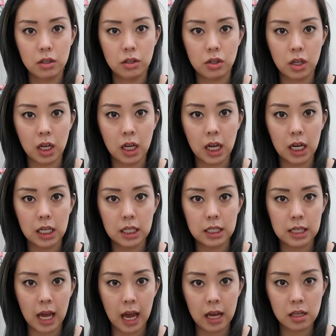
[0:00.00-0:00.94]
So you can get a
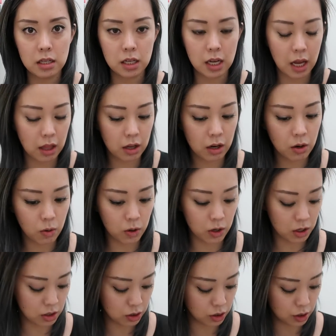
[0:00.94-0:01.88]
set together,
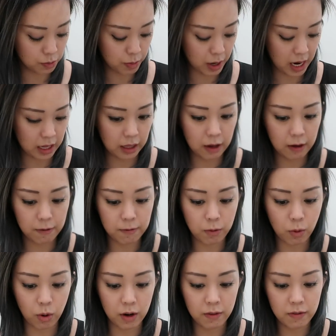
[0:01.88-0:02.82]
or you can just buy like
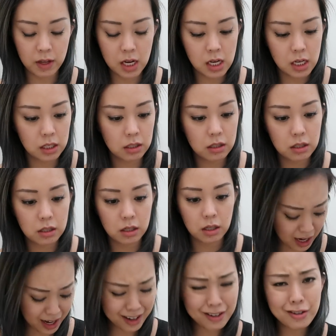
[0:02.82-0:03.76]
four of these.
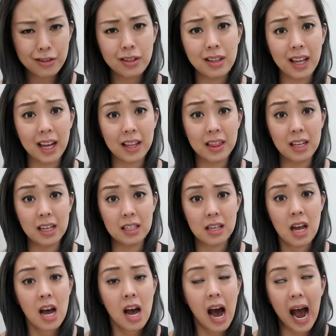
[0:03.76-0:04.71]
I actually like these.